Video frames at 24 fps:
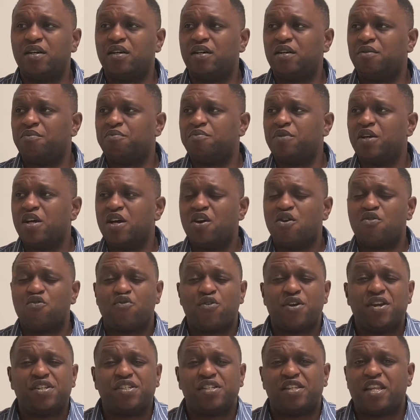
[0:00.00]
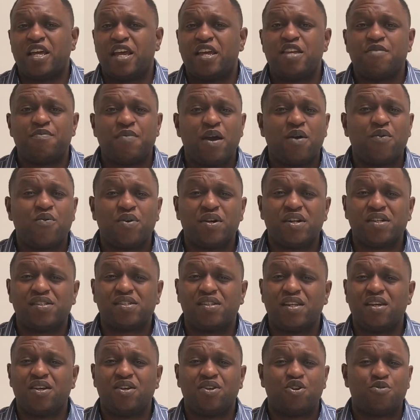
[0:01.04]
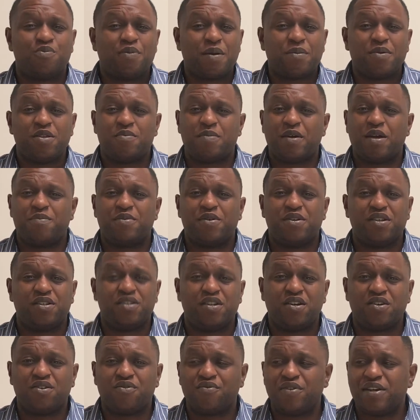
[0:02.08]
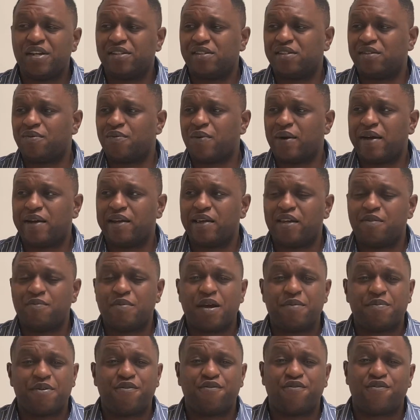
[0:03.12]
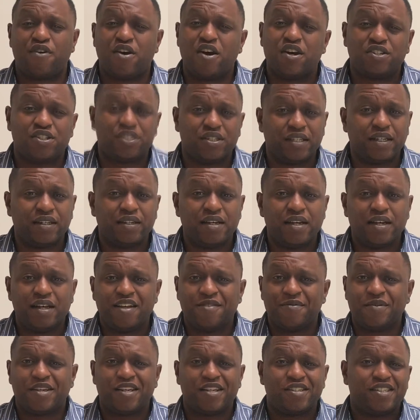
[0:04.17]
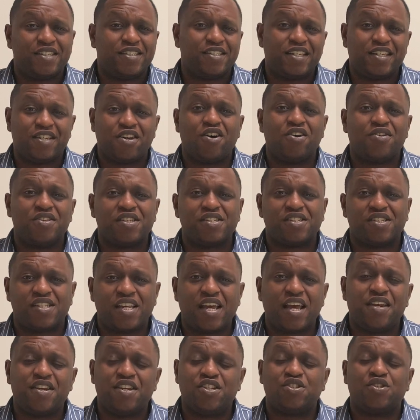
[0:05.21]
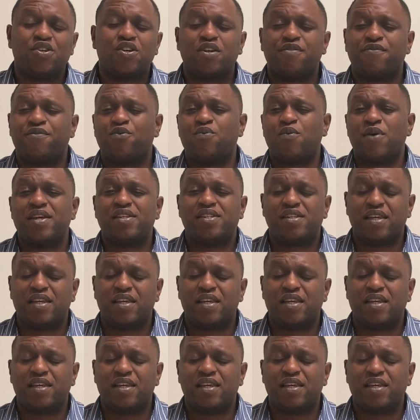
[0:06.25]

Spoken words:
reason that he might want to steal, or maybe there might be a reason why he might be fraudulent because he's in all this debt and he's looking for ways to get out of it.